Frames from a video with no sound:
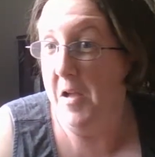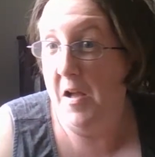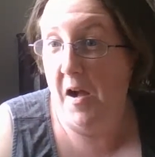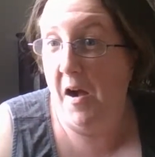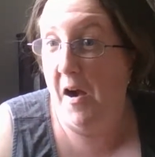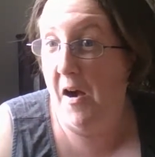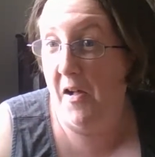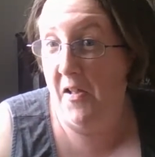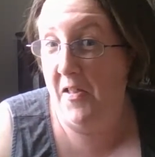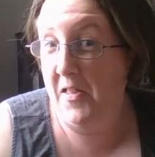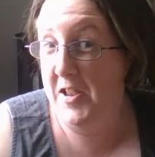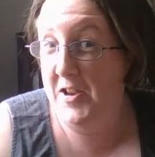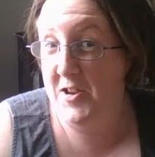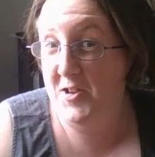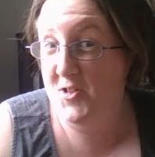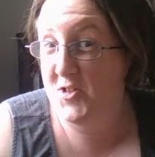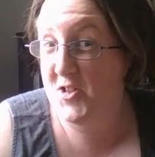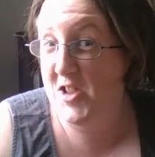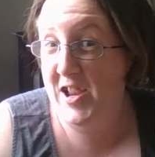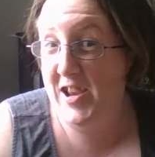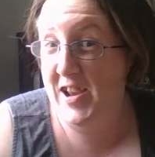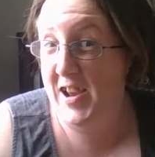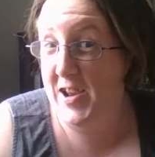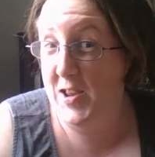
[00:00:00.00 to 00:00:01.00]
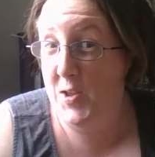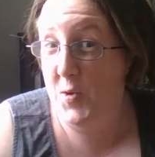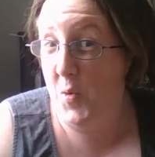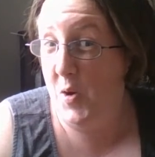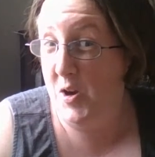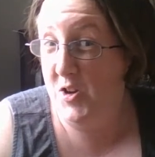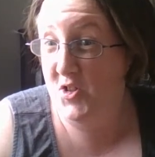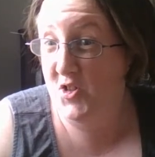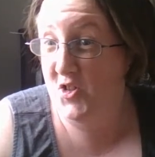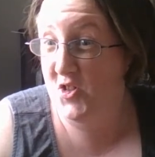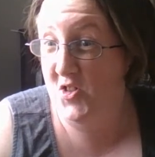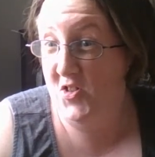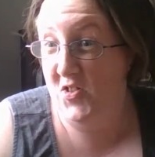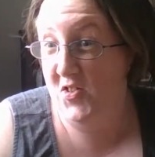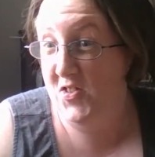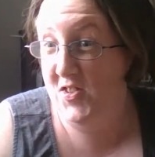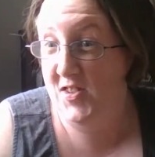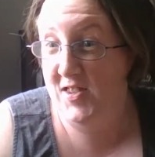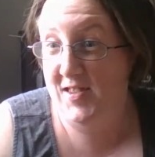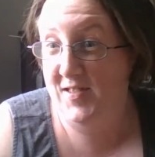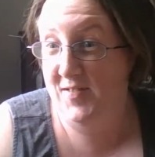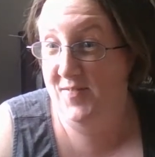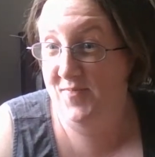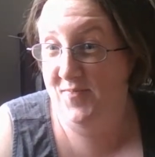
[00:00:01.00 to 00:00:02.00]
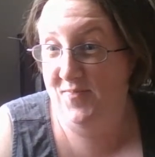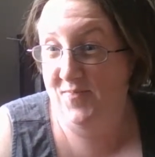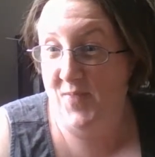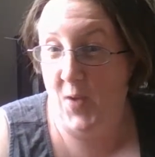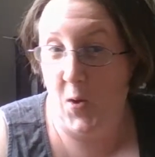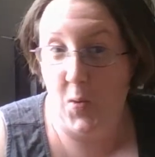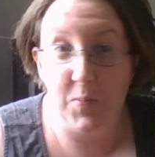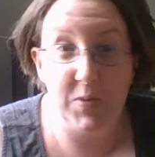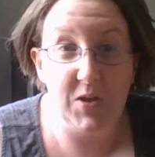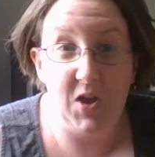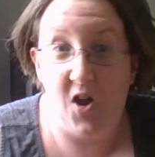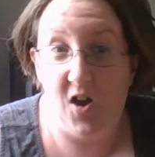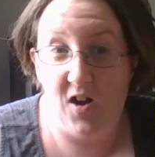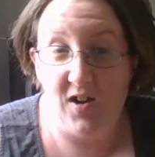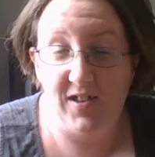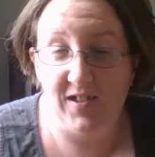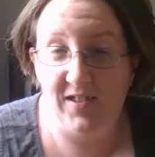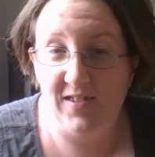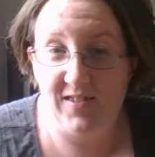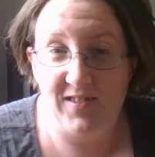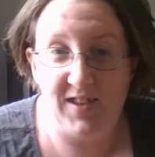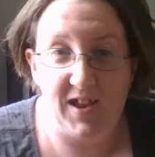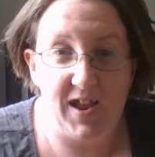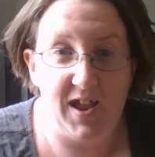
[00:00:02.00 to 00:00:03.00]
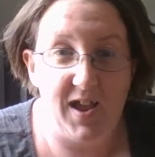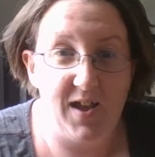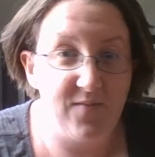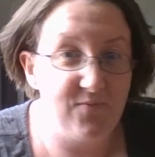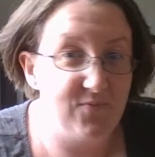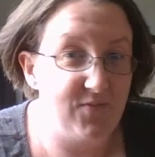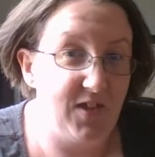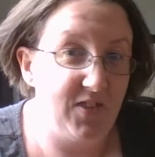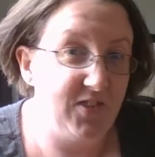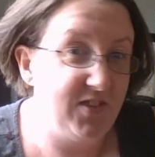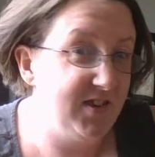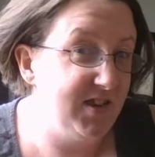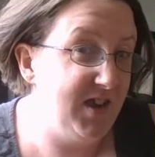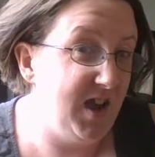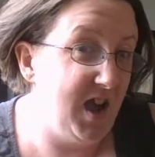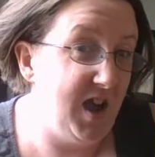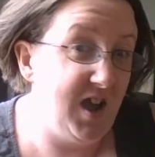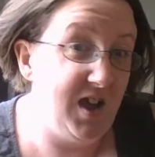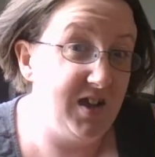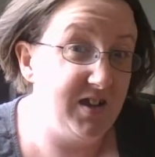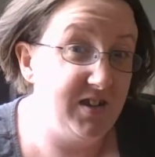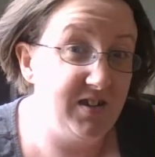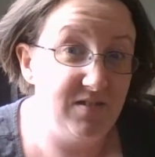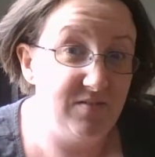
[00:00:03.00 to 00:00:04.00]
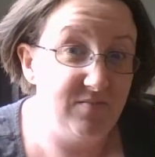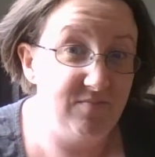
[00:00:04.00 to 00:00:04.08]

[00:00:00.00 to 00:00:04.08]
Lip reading: I'll entertain any questions. I'll be honest, I have nothing to hide.